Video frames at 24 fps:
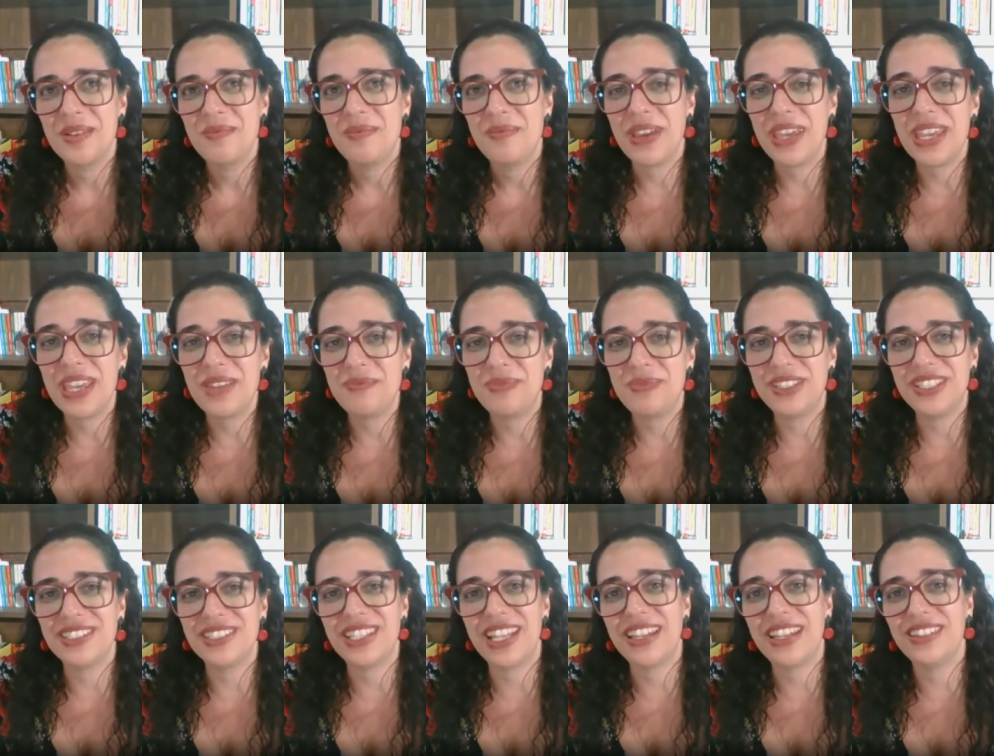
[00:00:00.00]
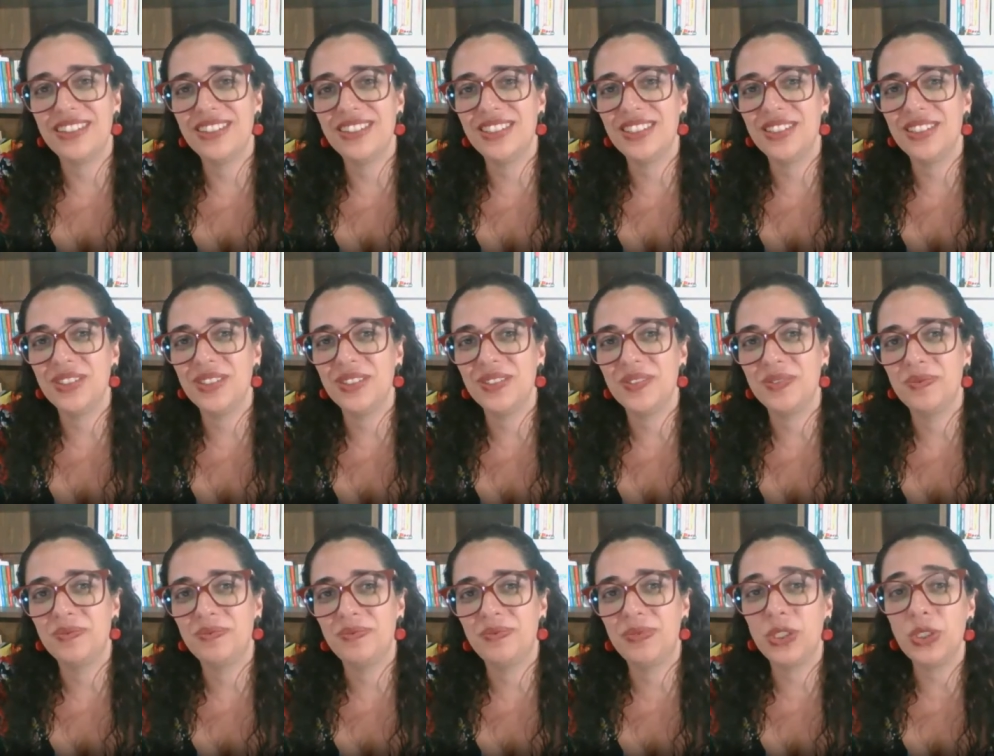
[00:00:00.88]
papers and uh,
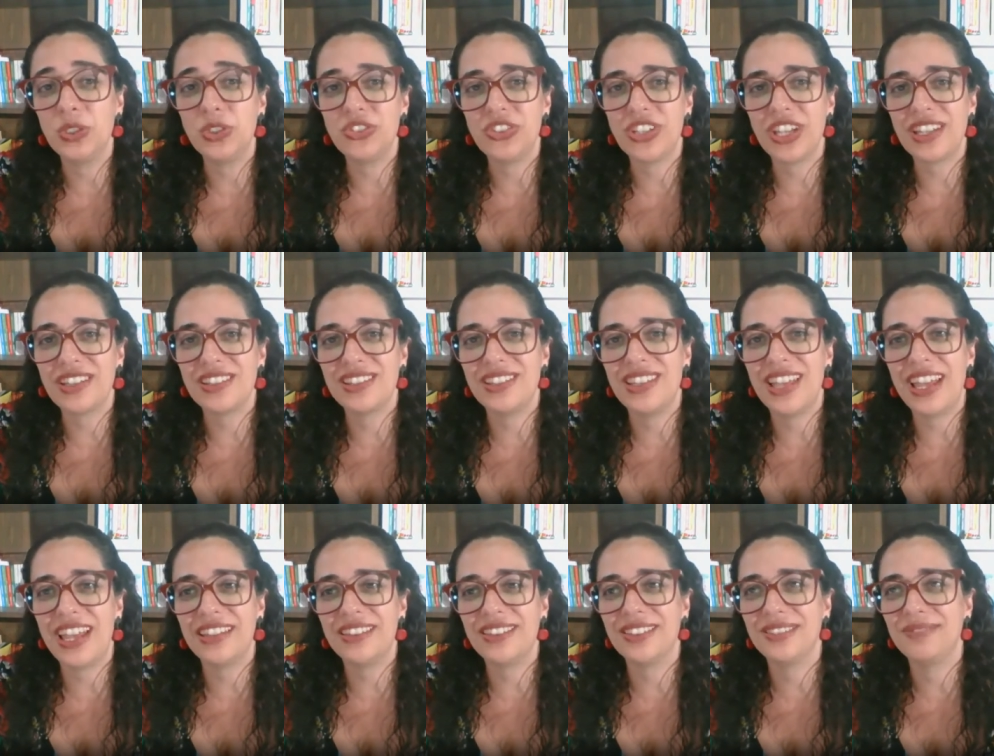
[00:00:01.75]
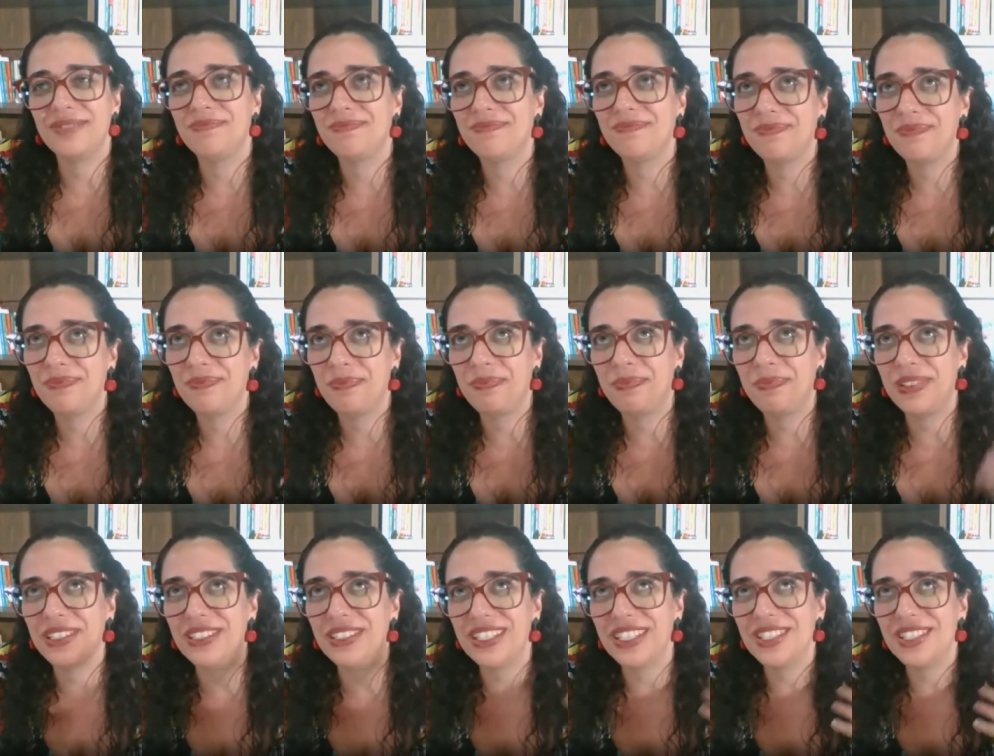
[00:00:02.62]
projects that
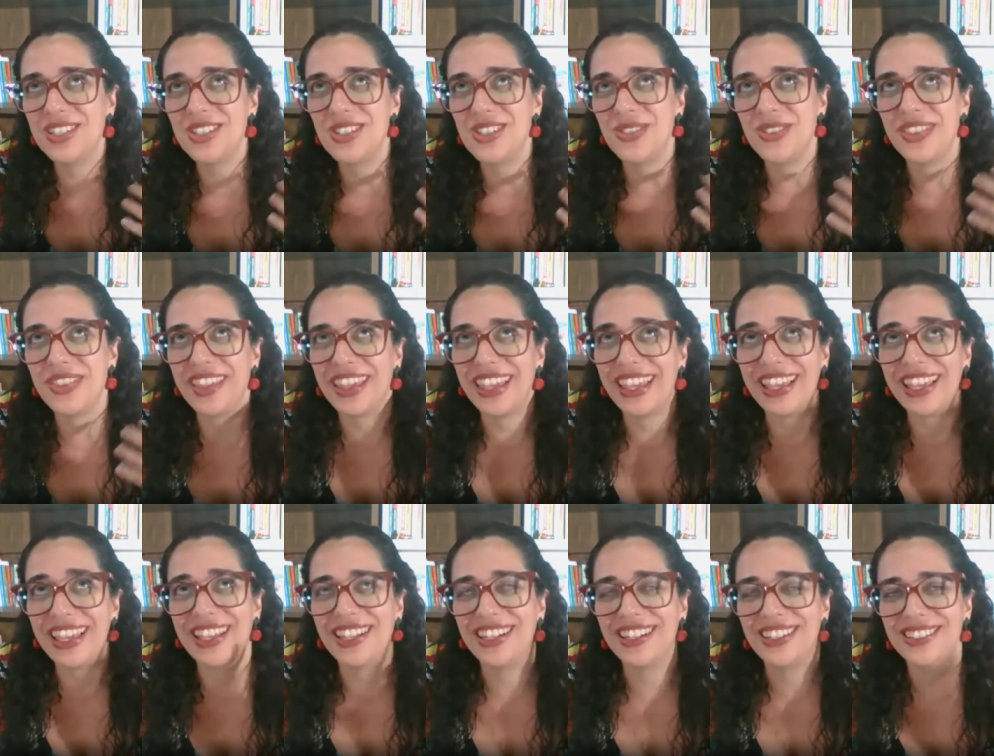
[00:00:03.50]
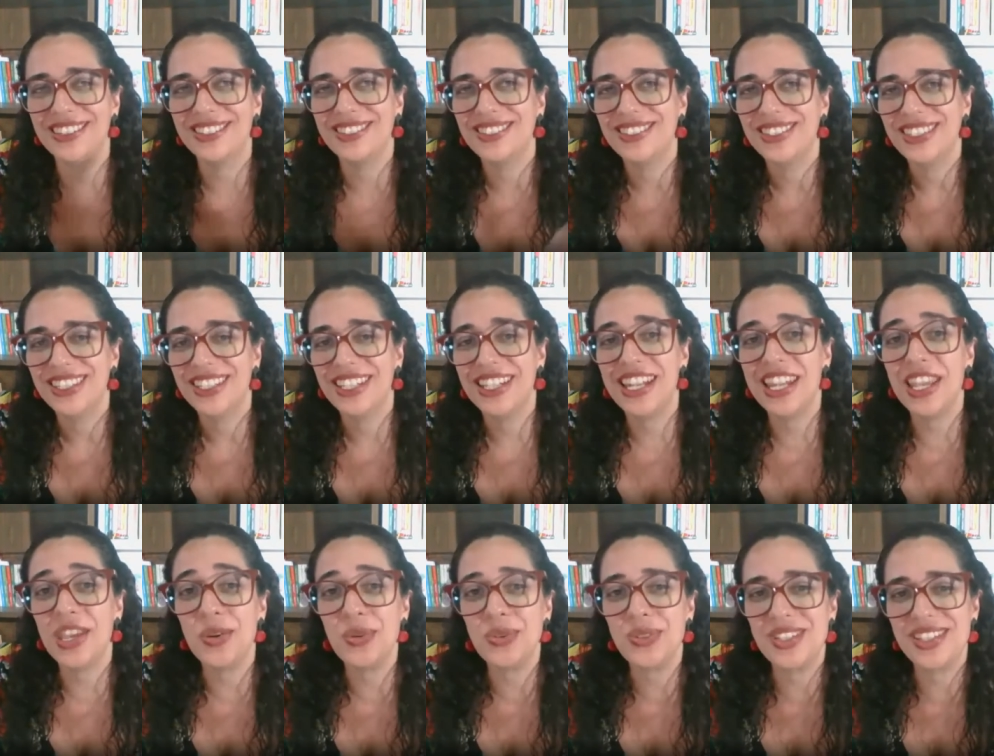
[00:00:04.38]
put us to think
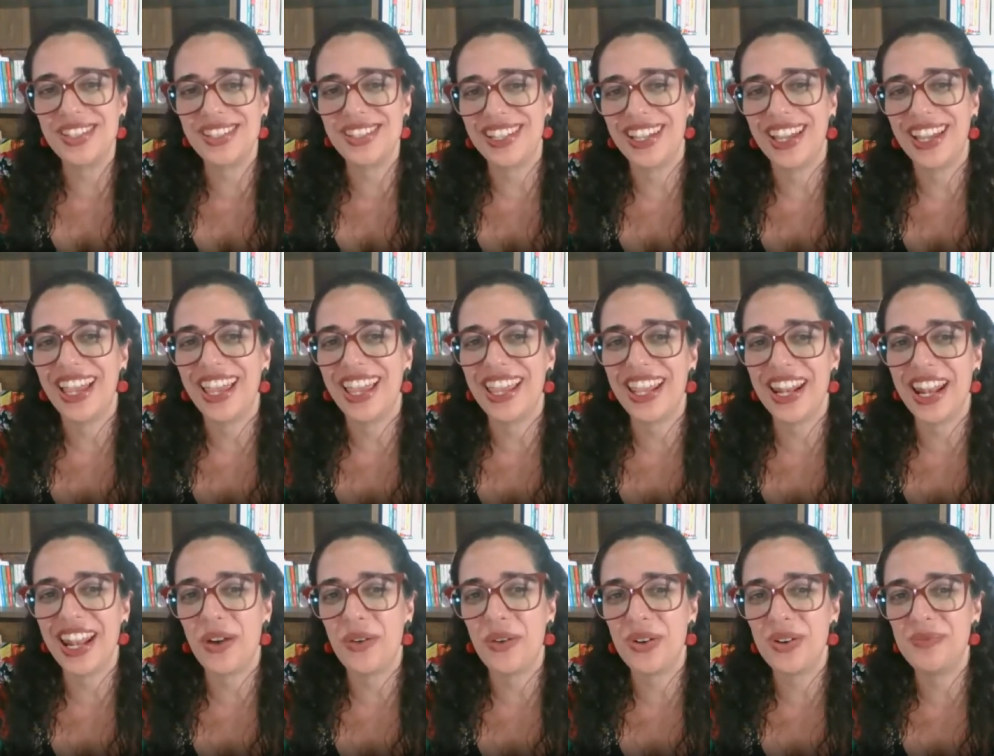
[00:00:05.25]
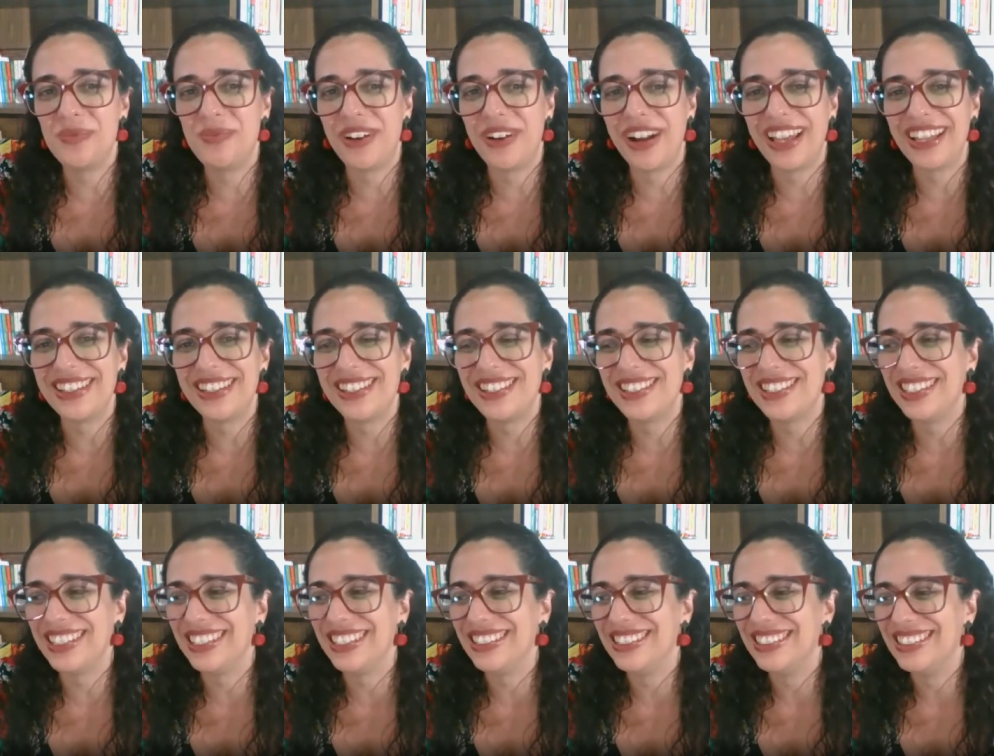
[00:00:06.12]
news in our
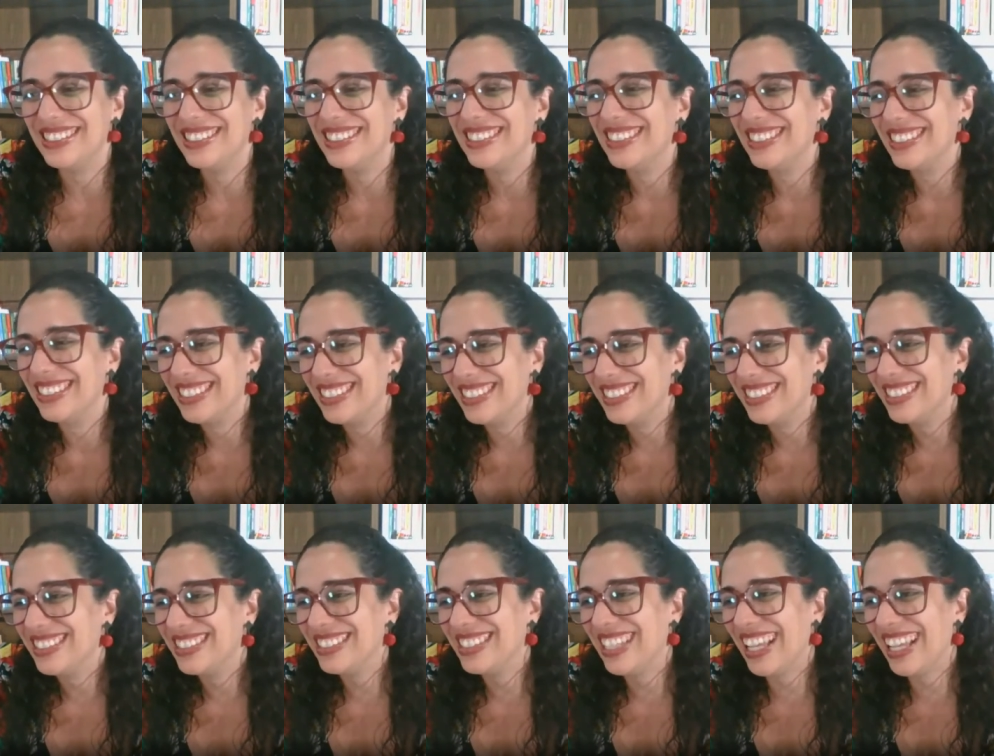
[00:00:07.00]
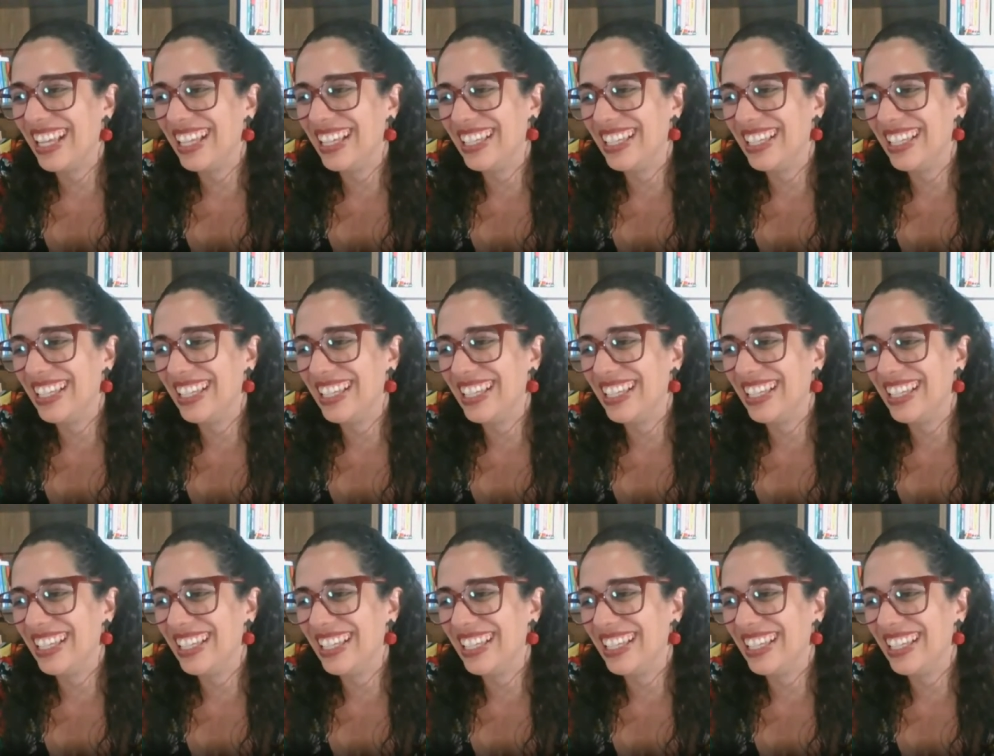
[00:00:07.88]
practice Thank